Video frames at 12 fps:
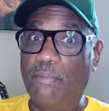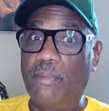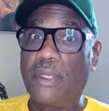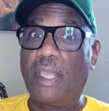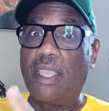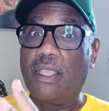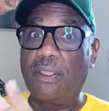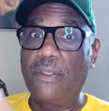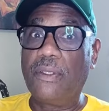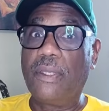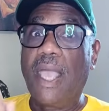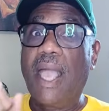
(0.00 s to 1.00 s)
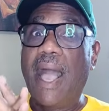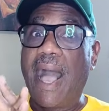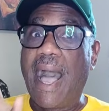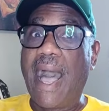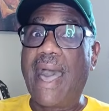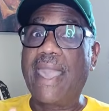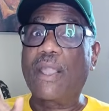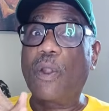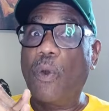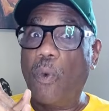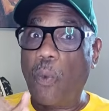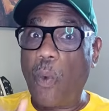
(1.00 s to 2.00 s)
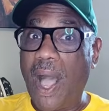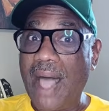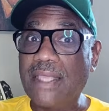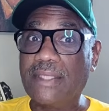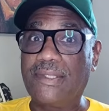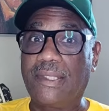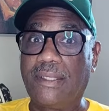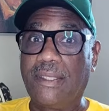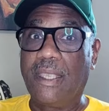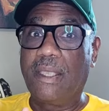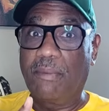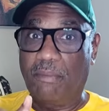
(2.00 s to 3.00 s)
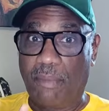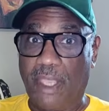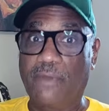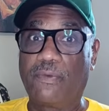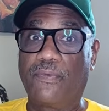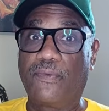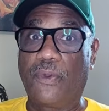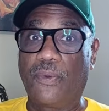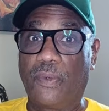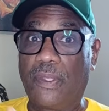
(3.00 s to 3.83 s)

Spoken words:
but a good high quality microphone.